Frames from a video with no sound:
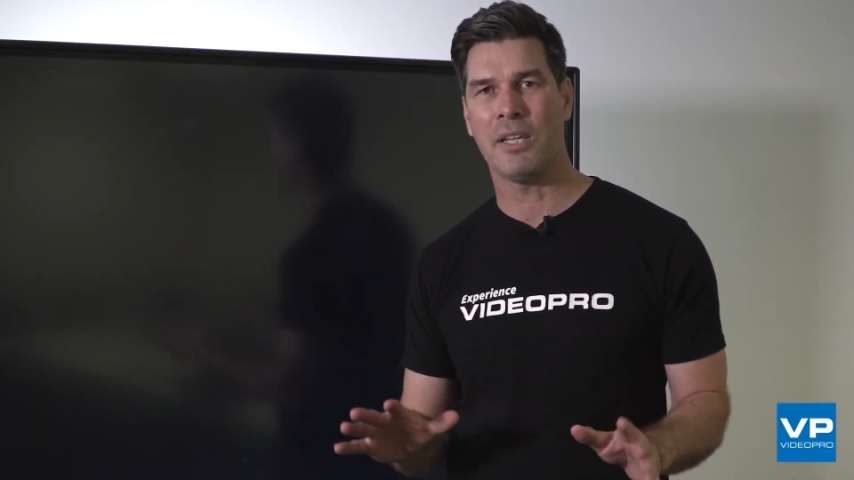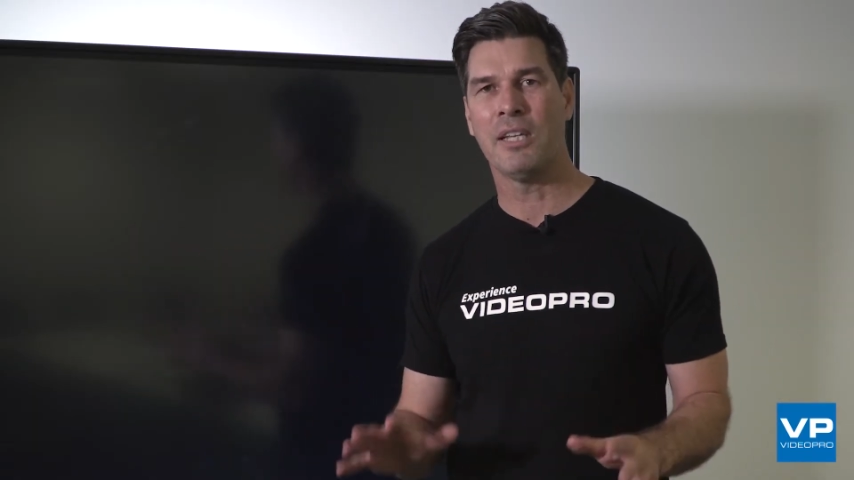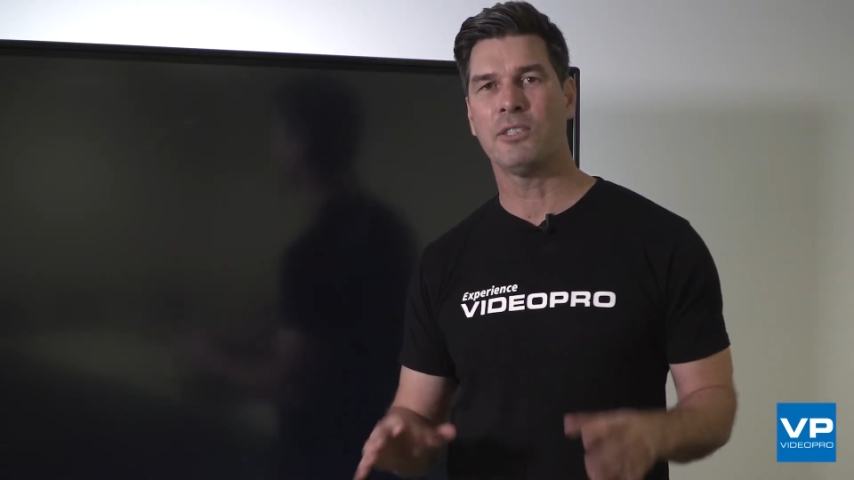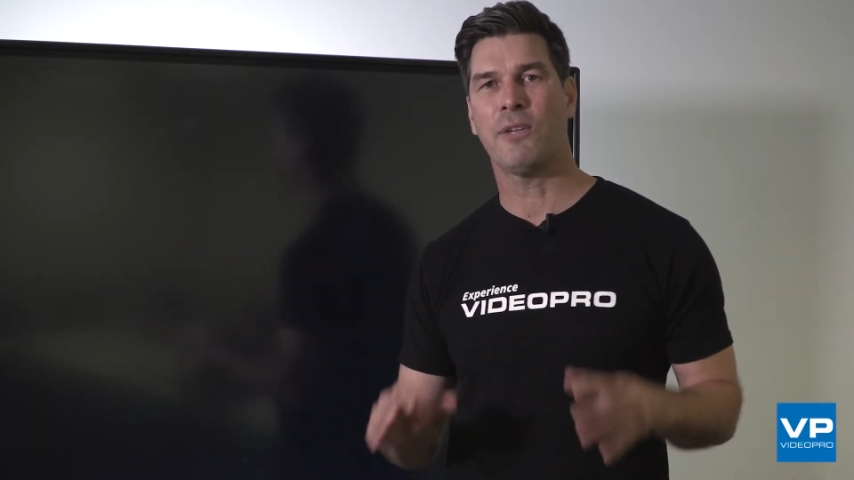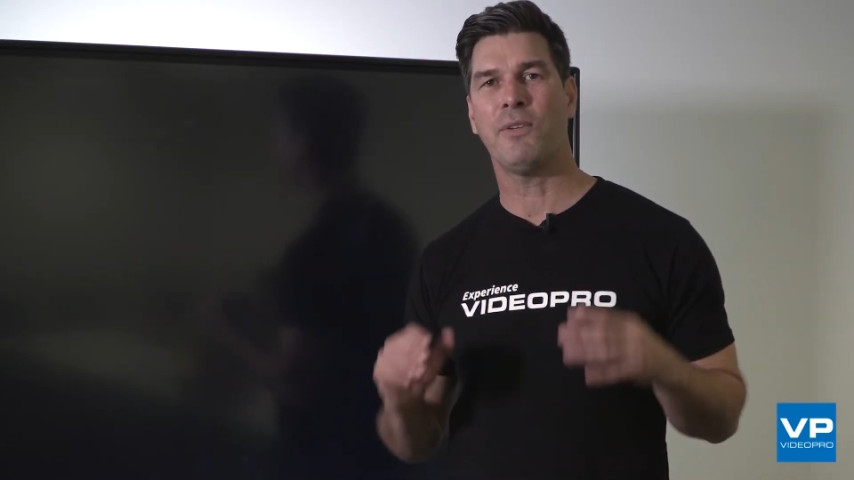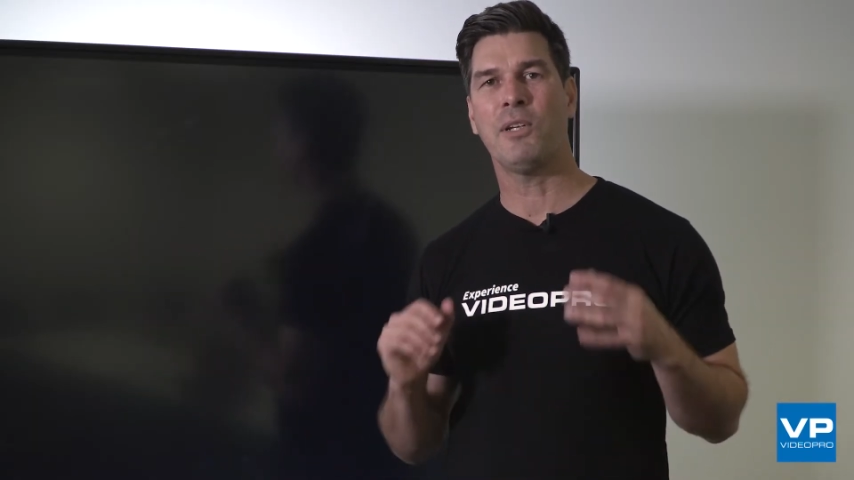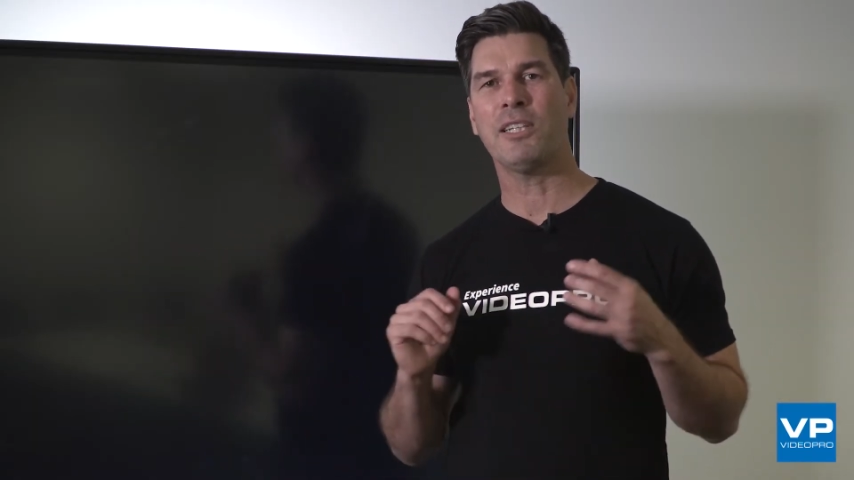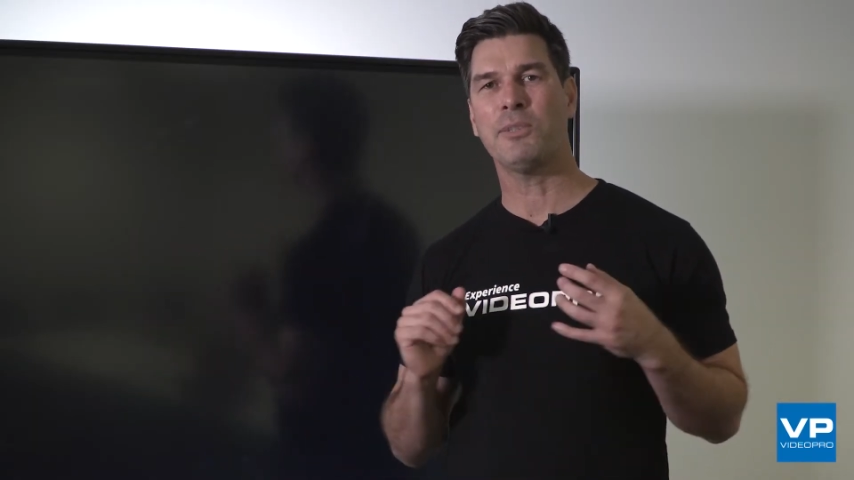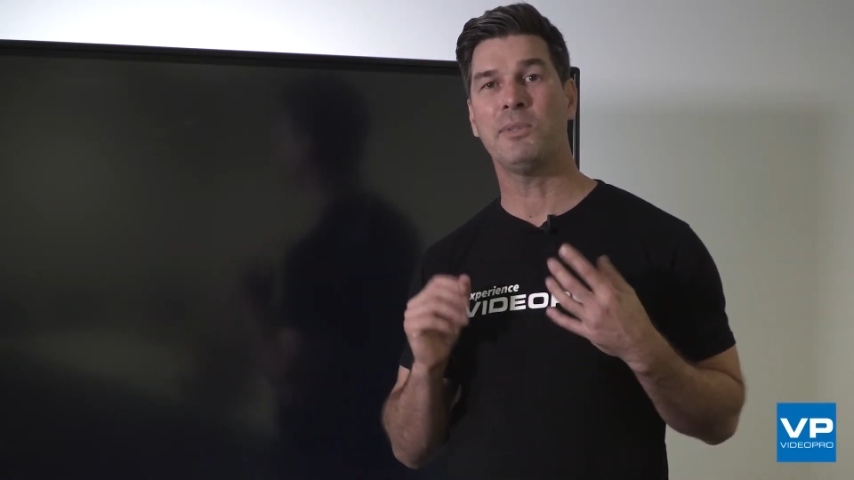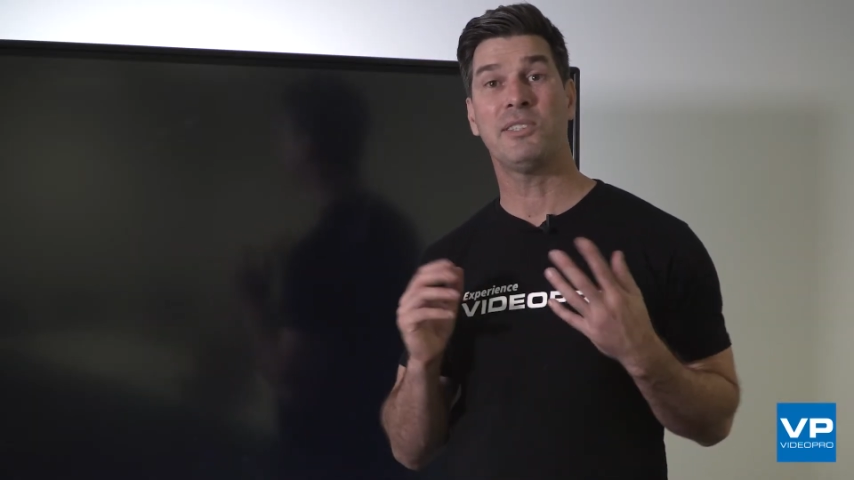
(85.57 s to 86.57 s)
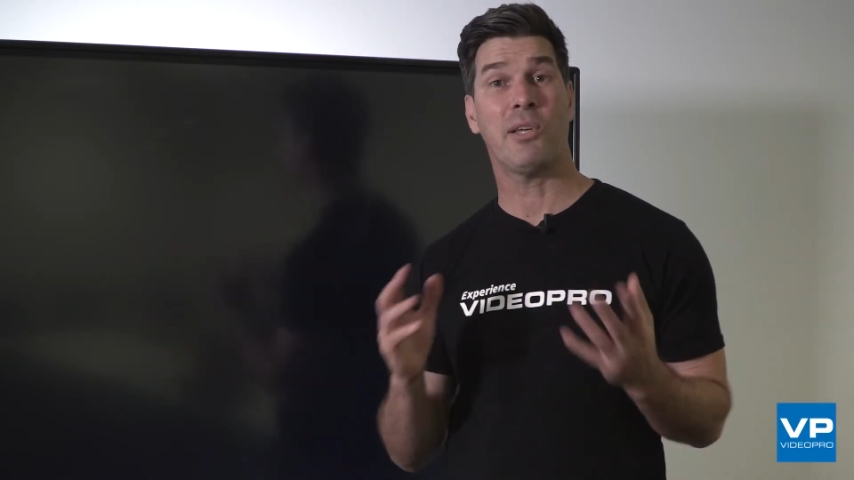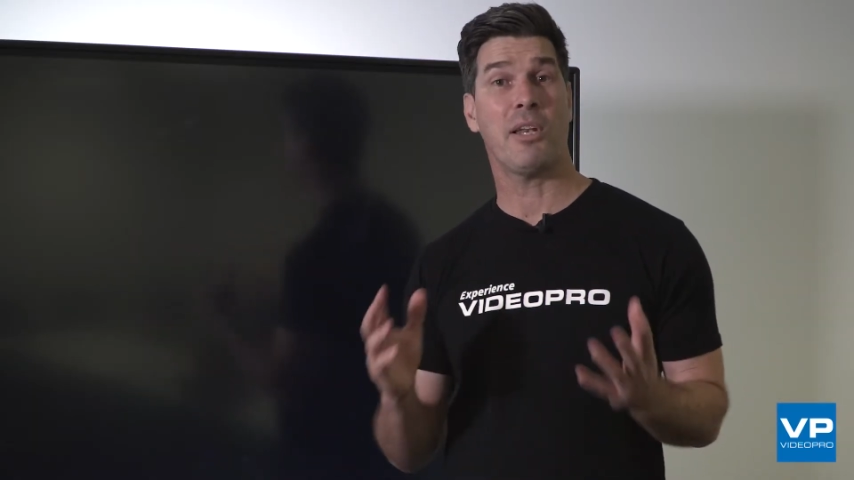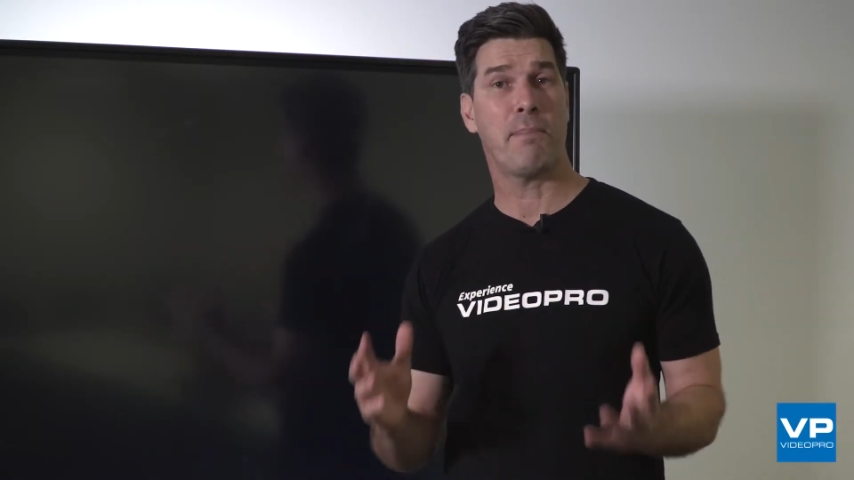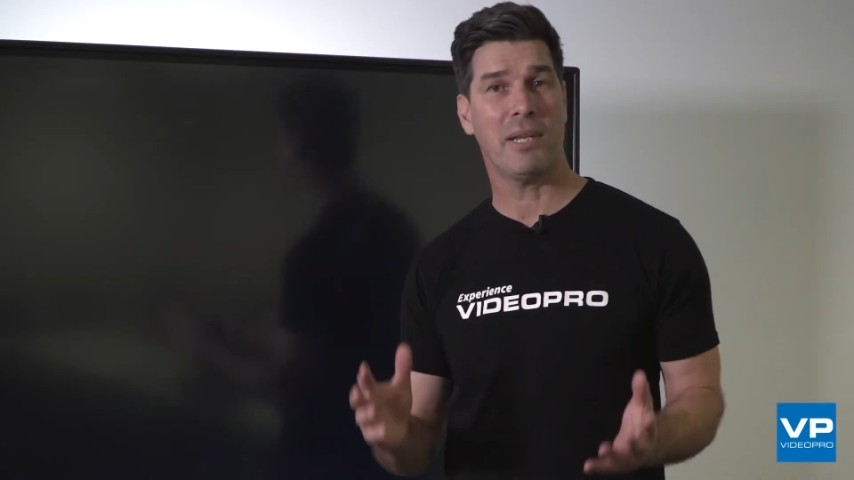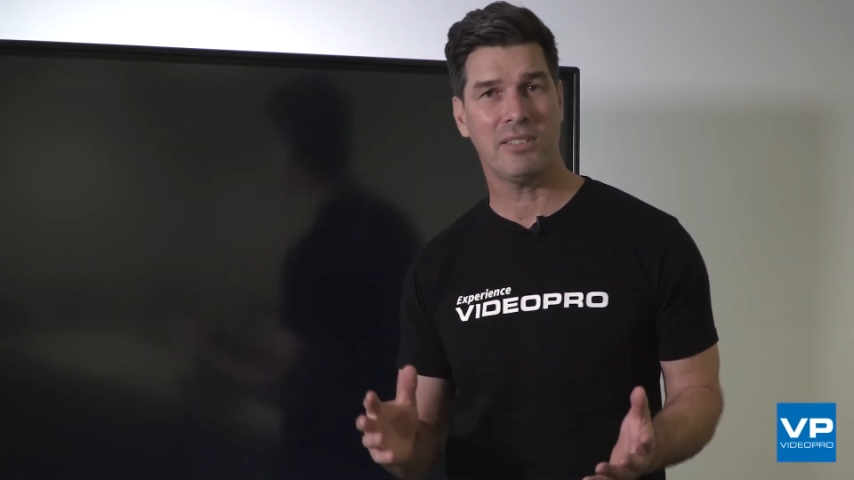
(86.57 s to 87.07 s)
So if you'd like to insert a
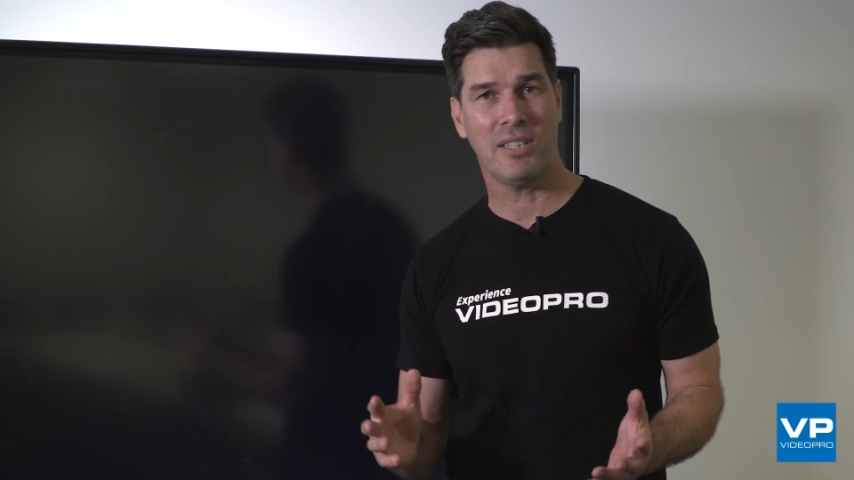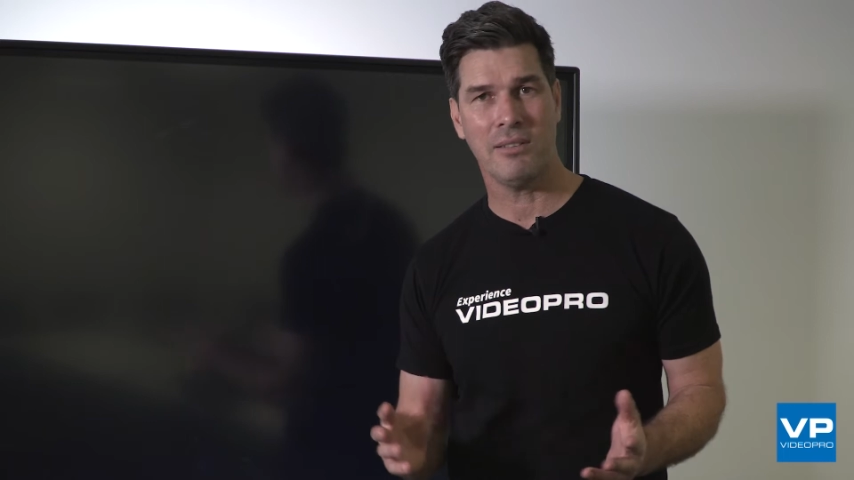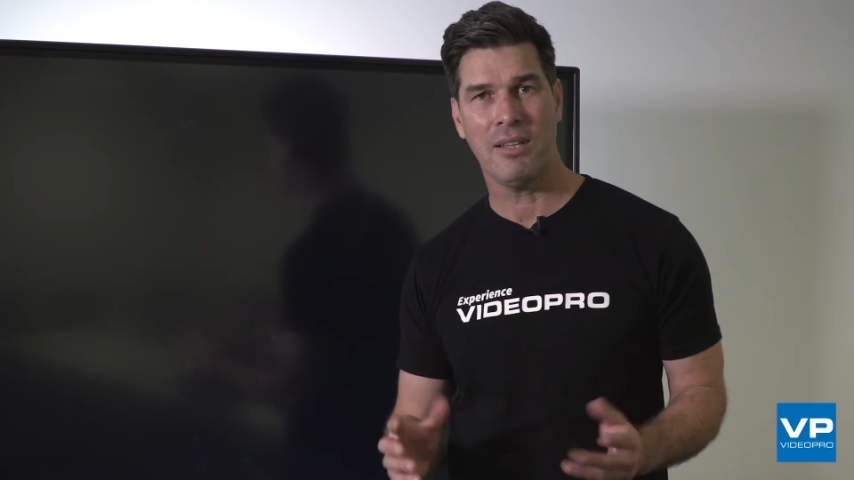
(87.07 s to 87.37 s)
picture